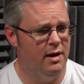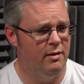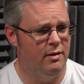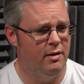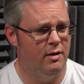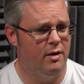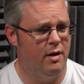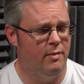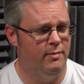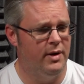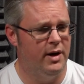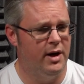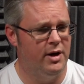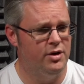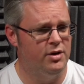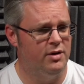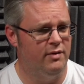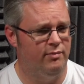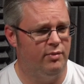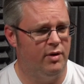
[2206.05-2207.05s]
a
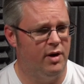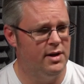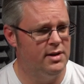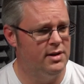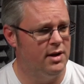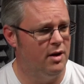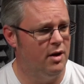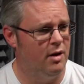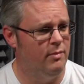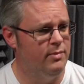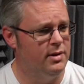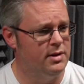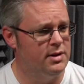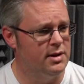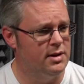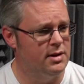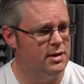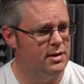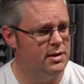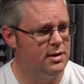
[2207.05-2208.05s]
combination of price and
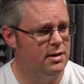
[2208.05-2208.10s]
competence.